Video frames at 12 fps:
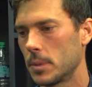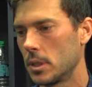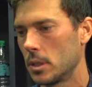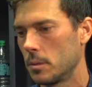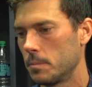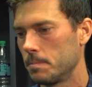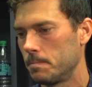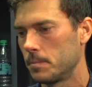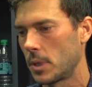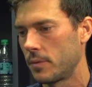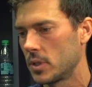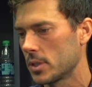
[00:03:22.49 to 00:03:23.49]

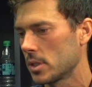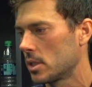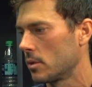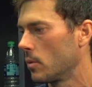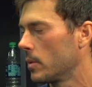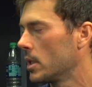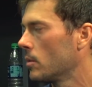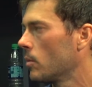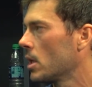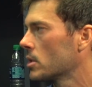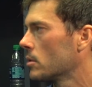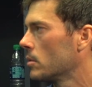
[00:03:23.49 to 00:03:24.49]
obviously see what we did
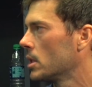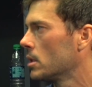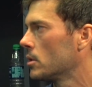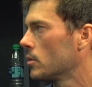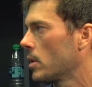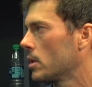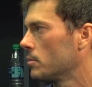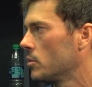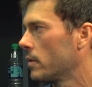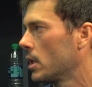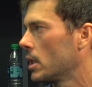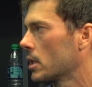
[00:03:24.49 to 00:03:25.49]
well, see what we didn't do well, and
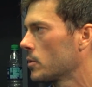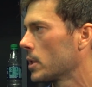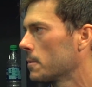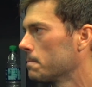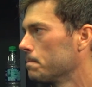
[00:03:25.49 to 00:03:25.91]
move on to next week.